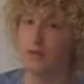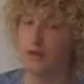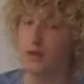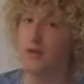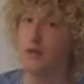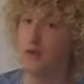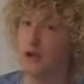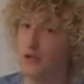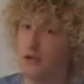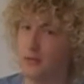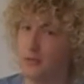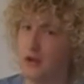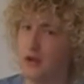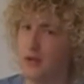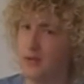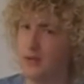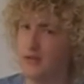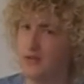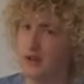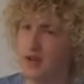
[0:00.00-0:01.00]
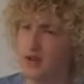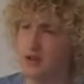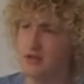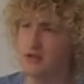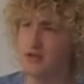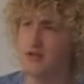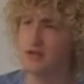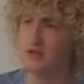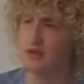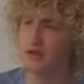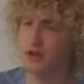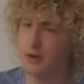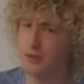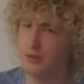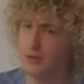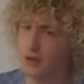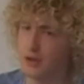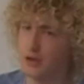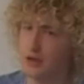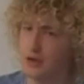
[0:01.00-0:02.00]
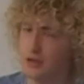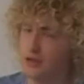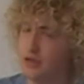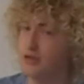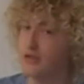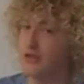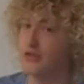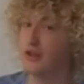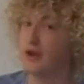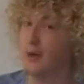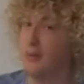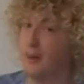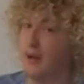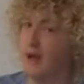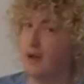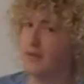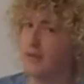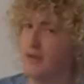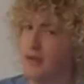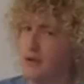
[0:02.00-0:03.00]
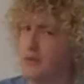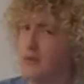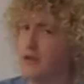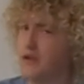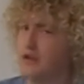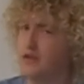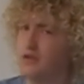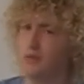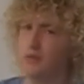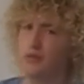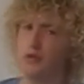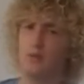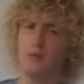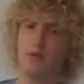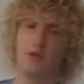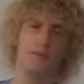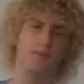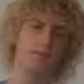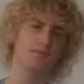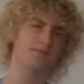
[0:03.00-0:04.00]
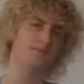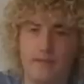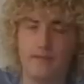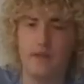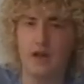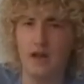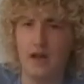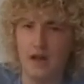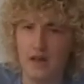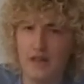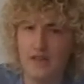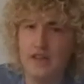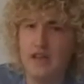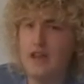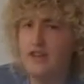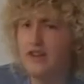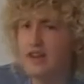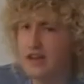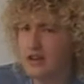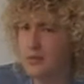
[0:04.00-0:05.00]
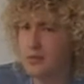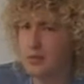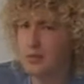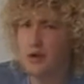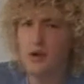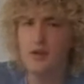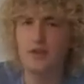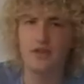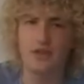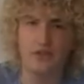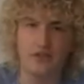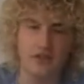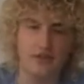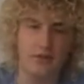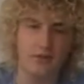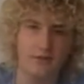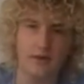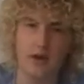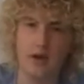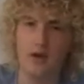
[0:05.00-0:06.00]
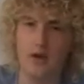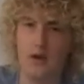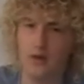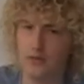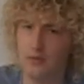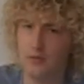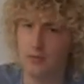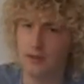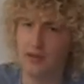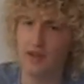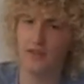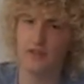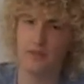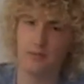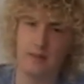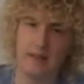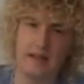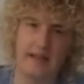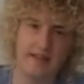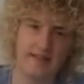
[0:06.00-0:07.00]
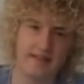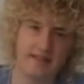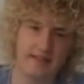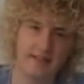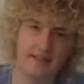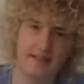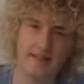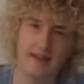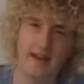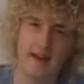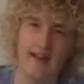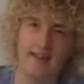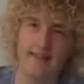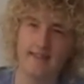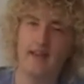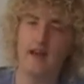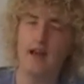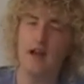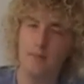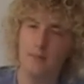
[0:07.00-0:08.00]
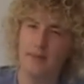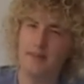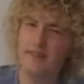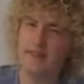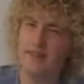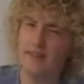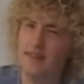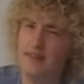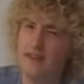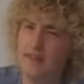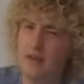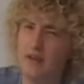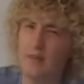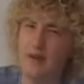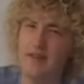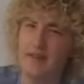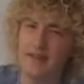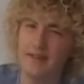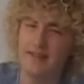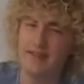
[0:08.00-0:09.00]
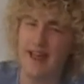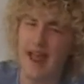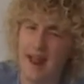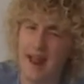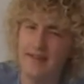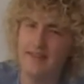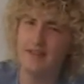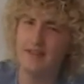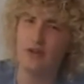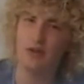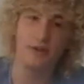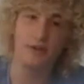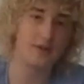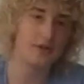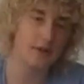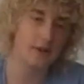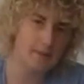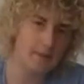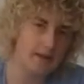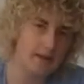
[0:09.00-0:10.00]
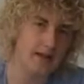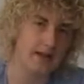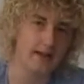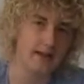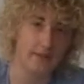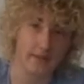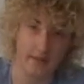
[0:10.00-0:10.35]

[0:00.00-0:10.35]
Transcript: through experimentation to come to conclusions about that original problem. The exact process can vary from place to place in science, but the scientific method tends to look something like